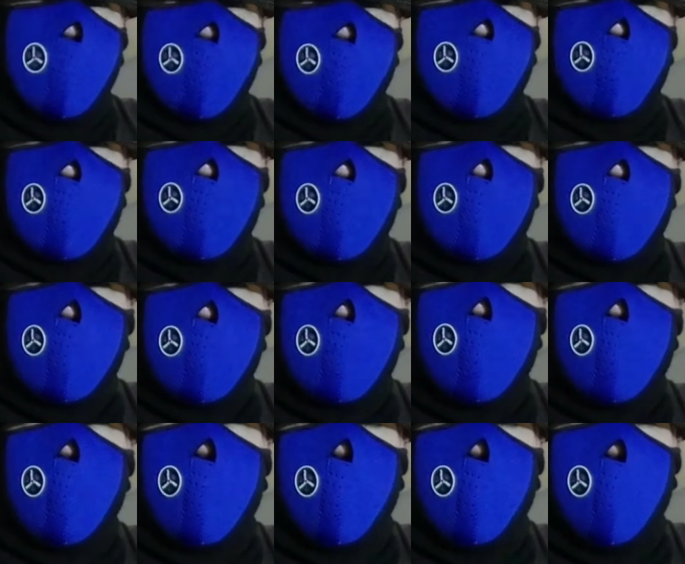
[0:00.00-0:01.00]
this
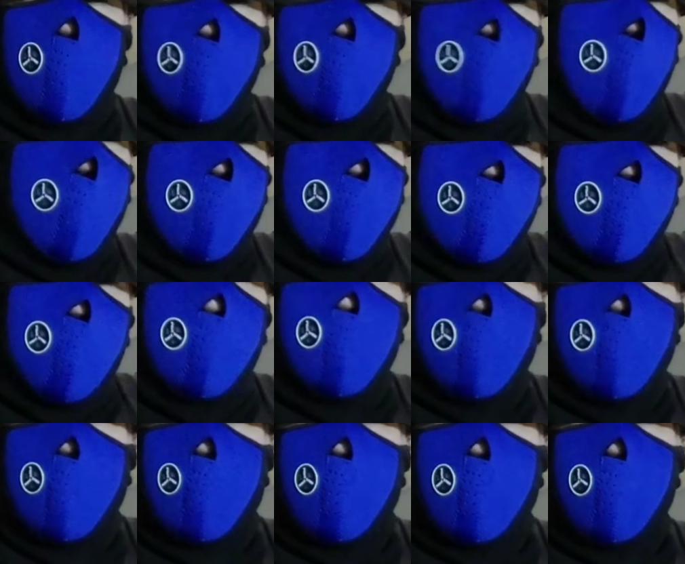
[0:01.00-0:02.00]
of any
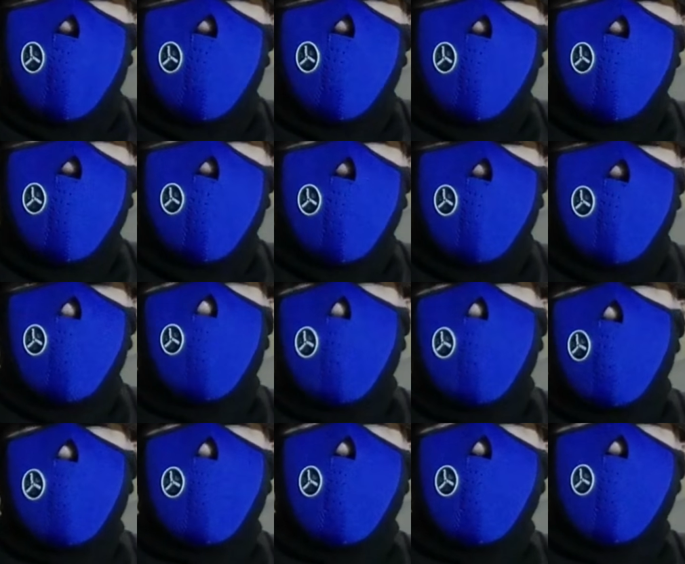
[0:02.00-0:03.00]
real
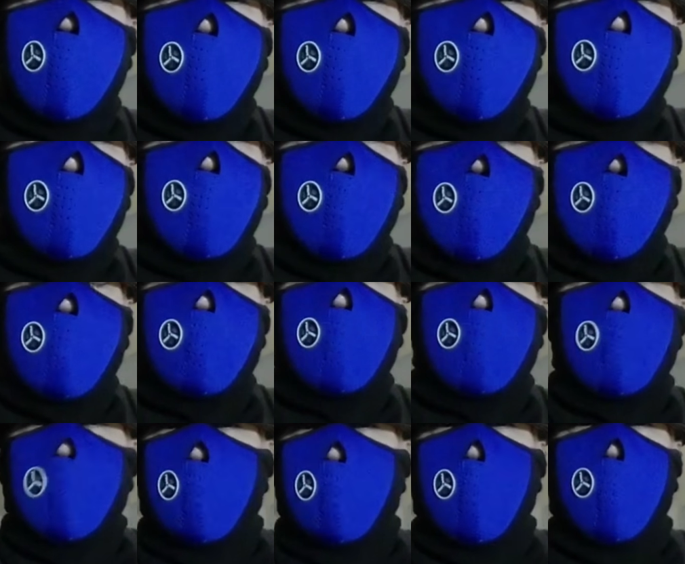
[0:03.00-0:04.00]
interest. It's just me